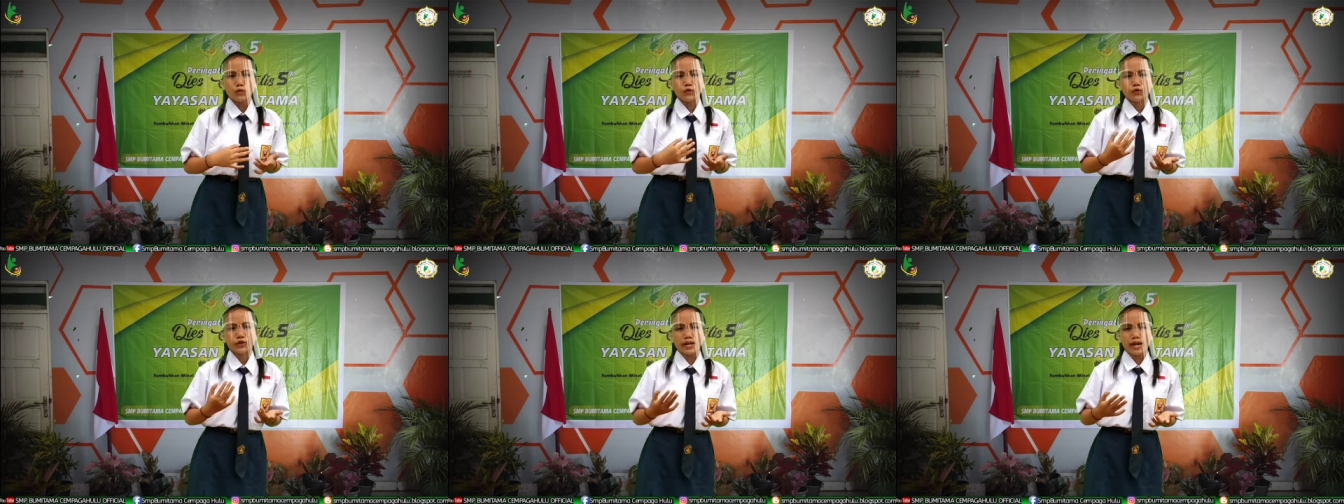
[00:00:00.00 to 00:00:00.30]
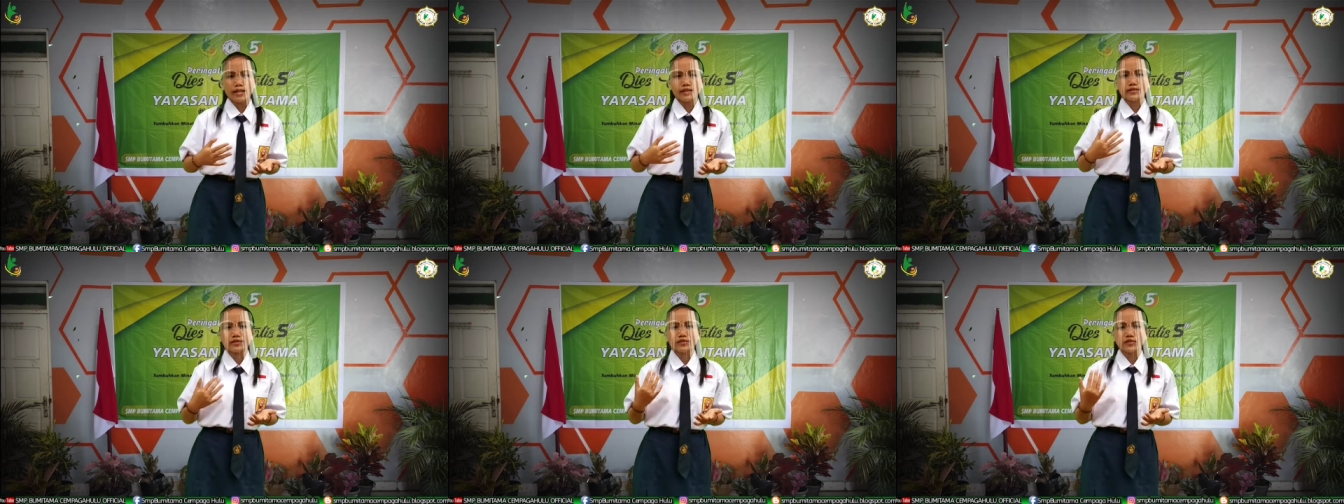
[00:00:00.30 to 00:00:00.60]
You
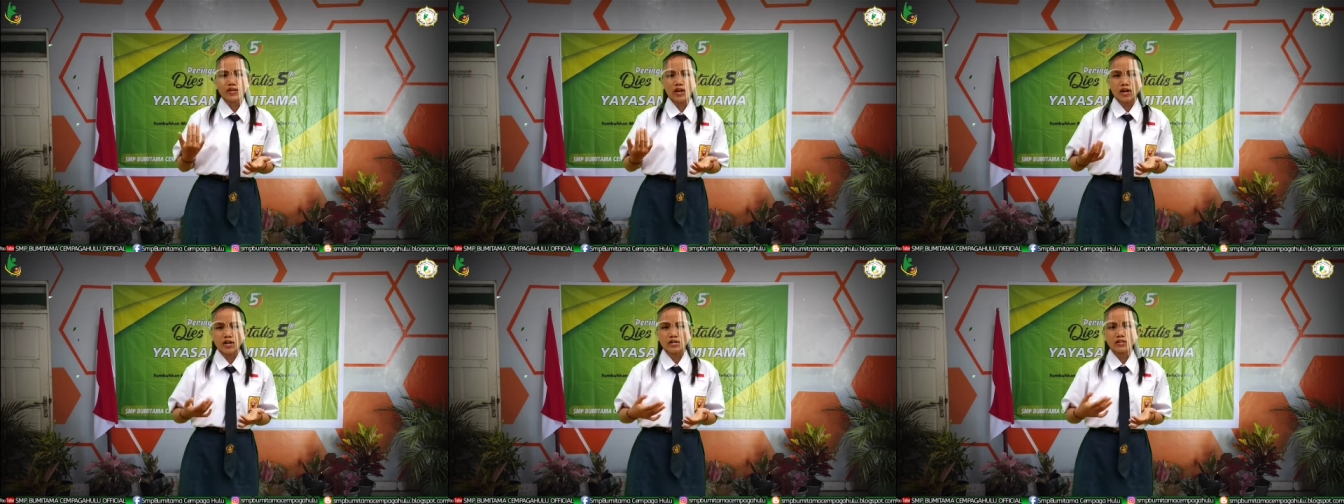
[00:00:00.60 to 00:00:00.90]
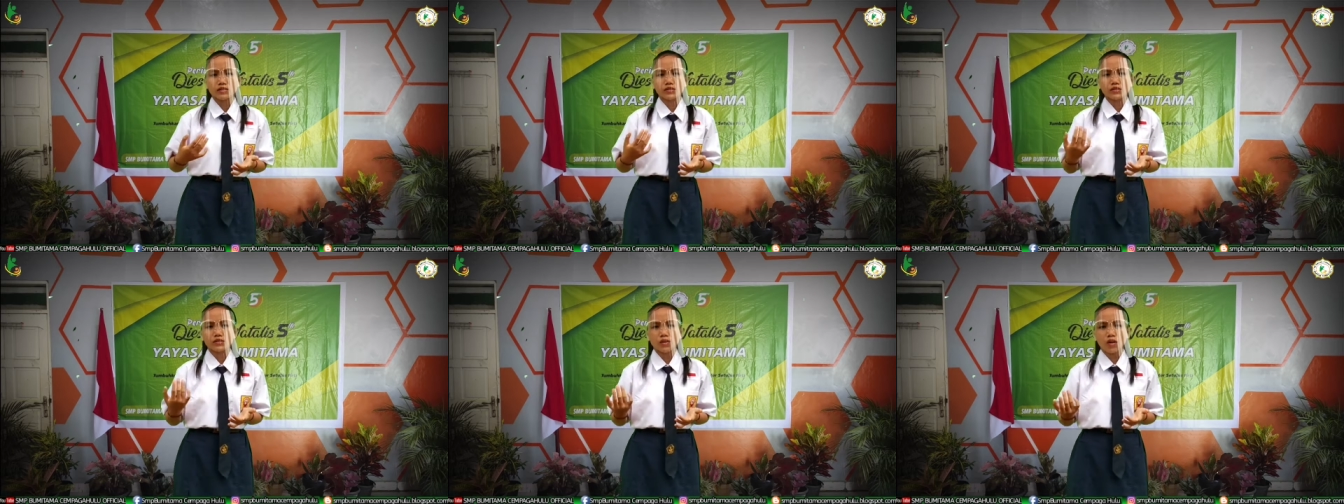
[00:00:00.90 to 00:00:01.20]
can
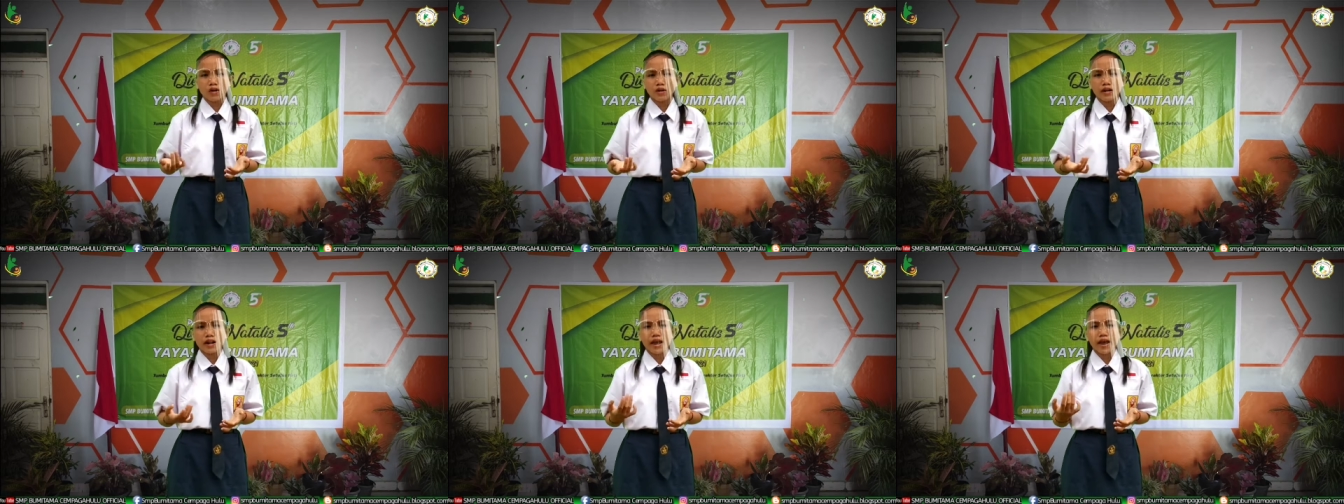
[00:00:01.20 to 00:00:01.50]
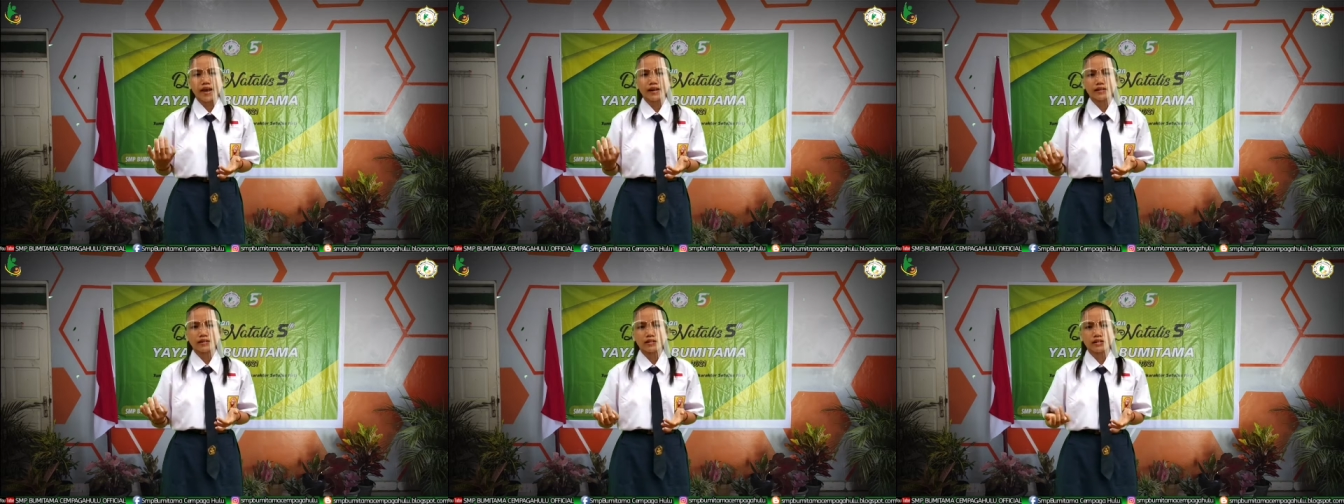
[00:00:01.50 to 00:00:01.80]
search for
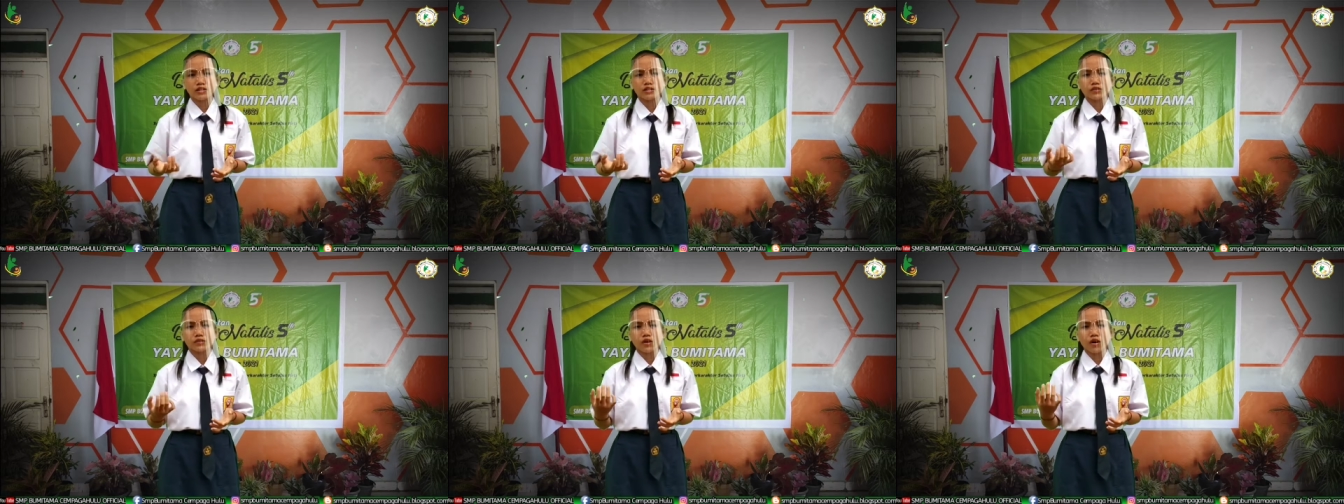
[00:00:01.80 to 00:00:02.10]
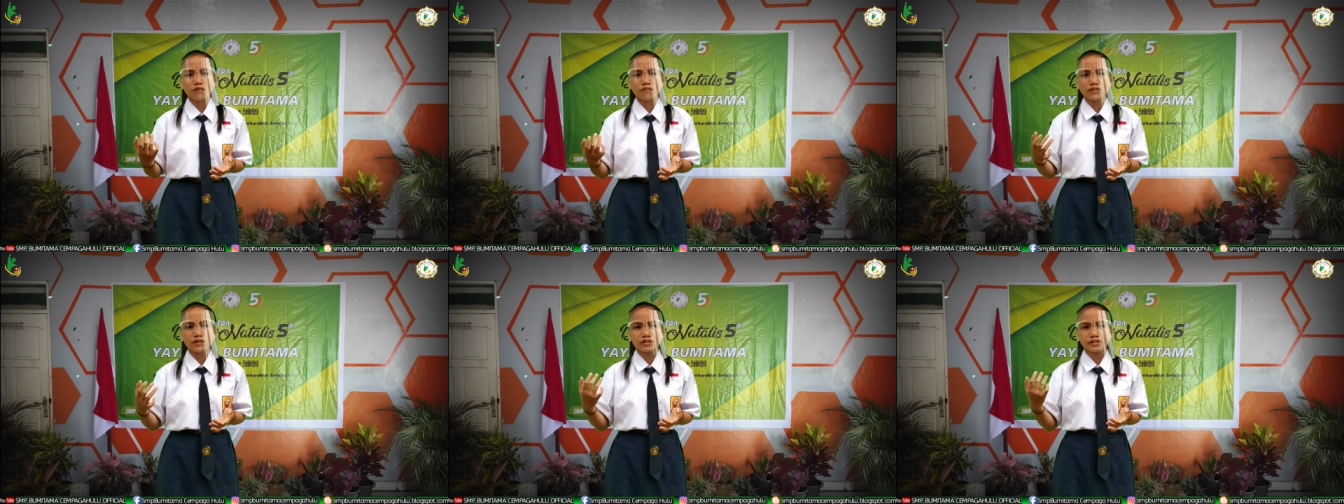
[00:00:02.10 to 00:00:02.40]
English
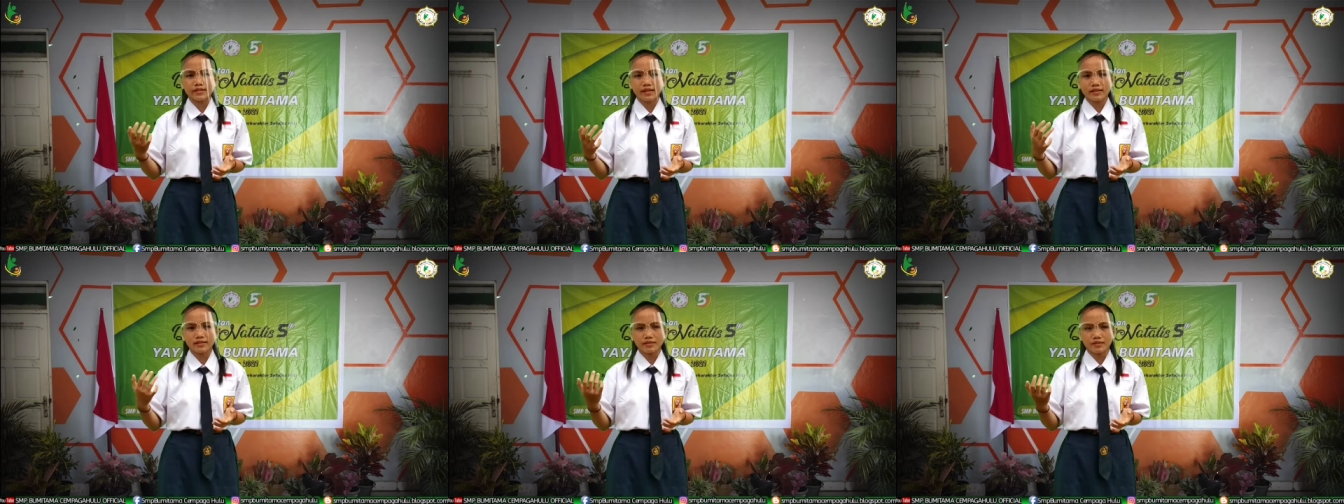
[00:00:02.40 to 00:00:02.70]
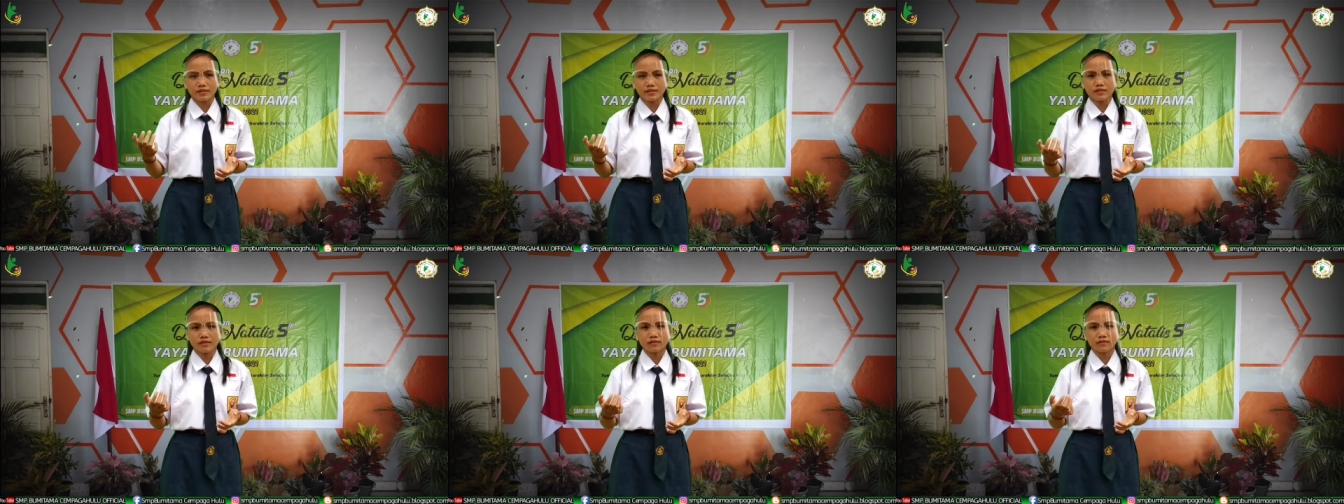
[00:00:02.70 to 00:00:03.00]

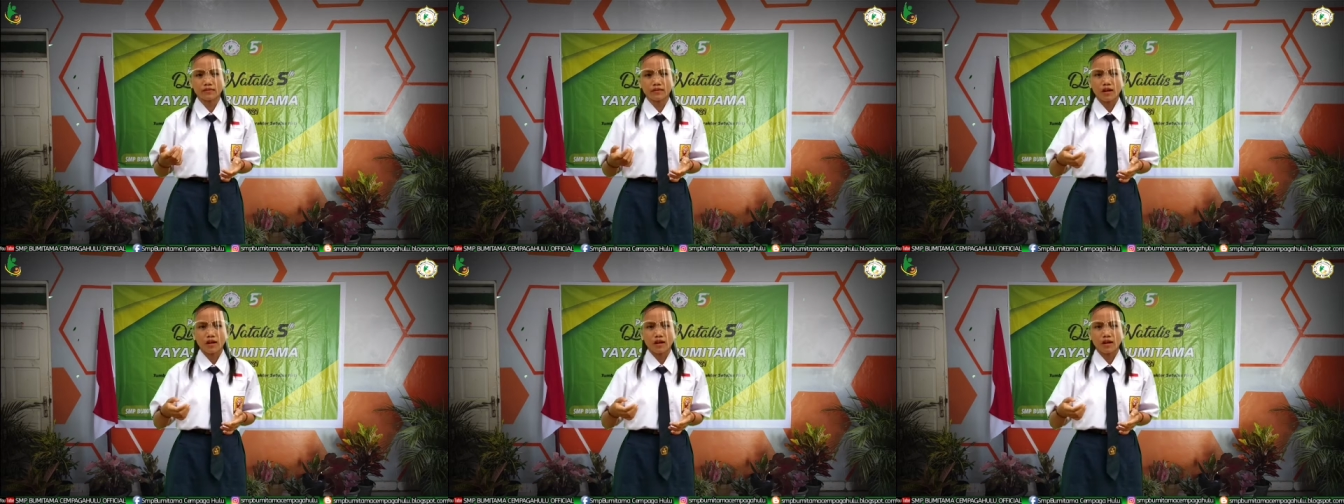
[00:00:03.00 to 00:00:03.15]
conversation.